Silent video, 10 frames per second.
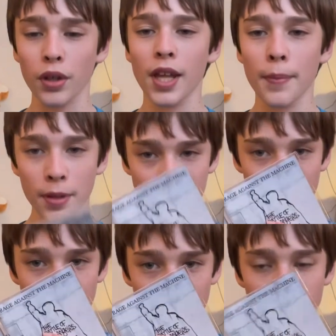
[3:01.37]
them
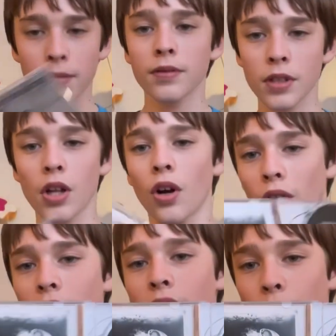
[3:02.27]

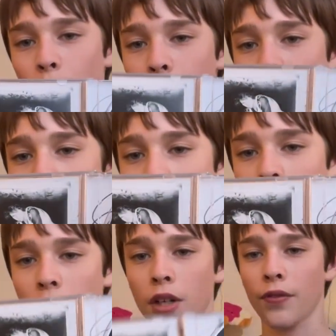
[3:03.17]
are in the first
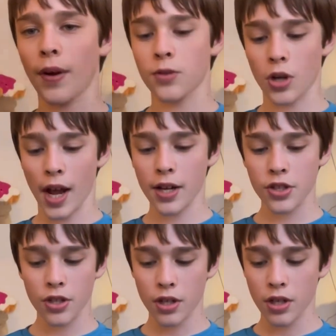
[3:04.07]
5
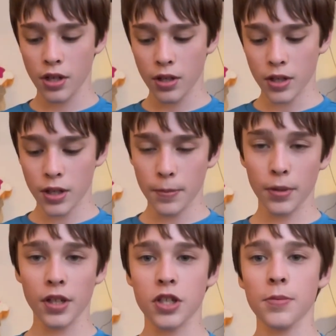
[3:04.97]
tracks. But
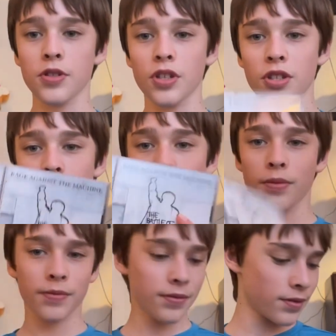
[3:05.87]
Good Smells Good, too.
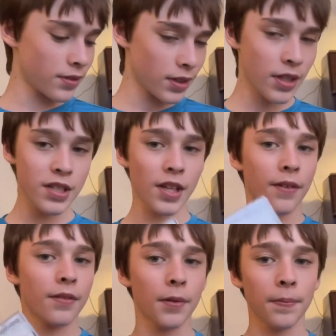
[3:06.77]
So, yeah,
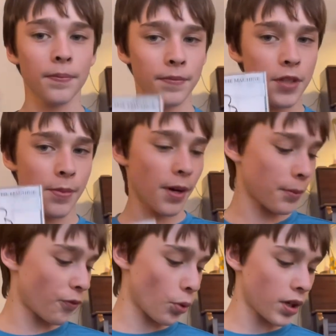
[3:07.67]
this is my number
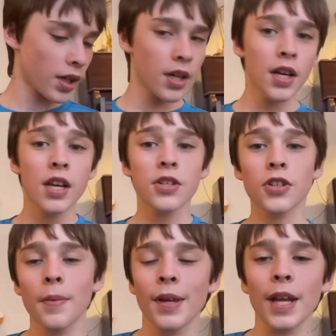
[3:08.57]
4. So,
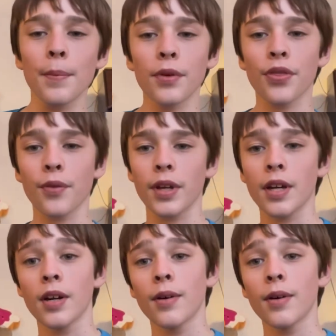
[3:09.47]
coming in number 3,